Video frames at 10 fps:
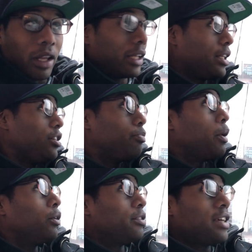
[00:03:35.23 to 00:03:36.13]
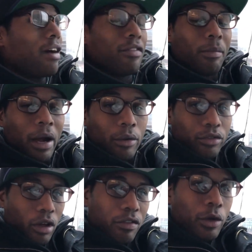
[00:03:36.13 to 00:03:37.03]
Like, these buildings have the
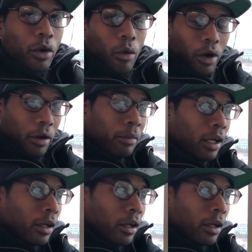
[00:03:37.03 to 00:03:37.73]
Microsoft logo on them,